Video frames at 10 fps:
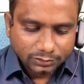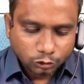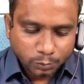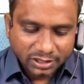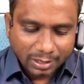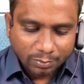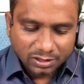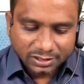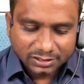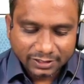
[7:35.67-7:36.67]
to be
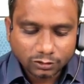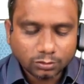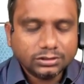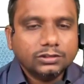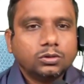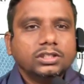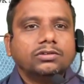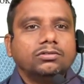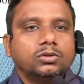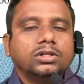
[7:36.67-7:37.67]
capitalized 10,000.
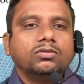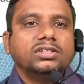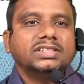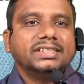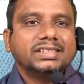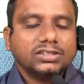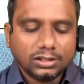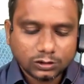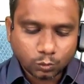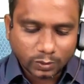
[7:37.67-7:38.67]
Total what is the asset
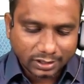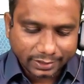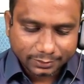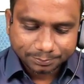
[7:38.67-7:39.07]
cost? 1 lakh.